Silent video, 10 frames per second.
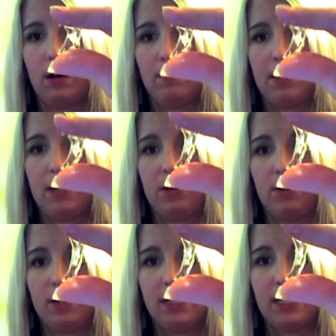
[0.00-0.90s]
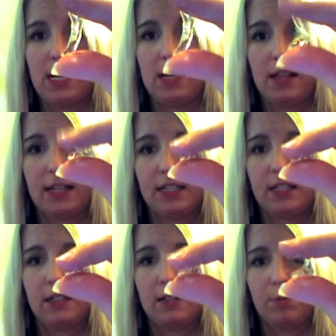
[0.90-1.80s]
I mean, you can see that's
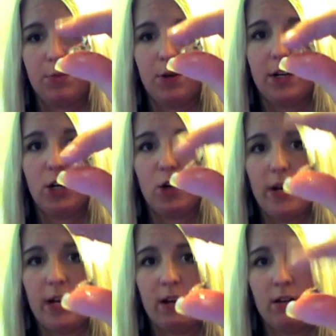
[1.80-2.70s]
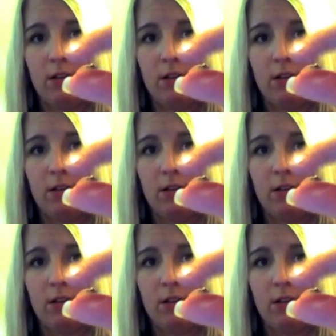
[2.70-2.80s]
pretty gooey.